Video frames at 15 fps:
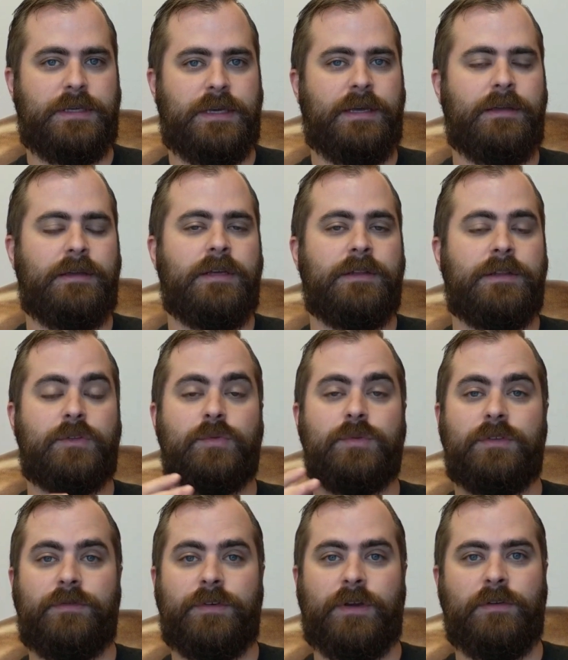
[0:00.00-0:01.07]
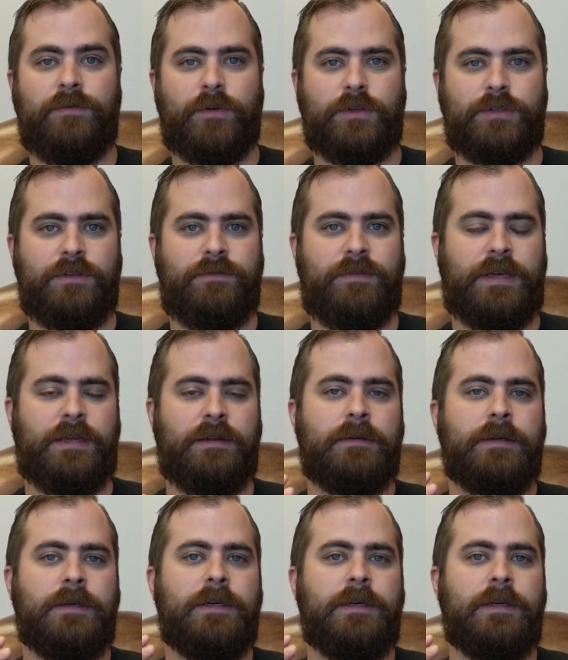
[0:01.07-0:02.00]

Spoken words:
Tent. This was the very first event.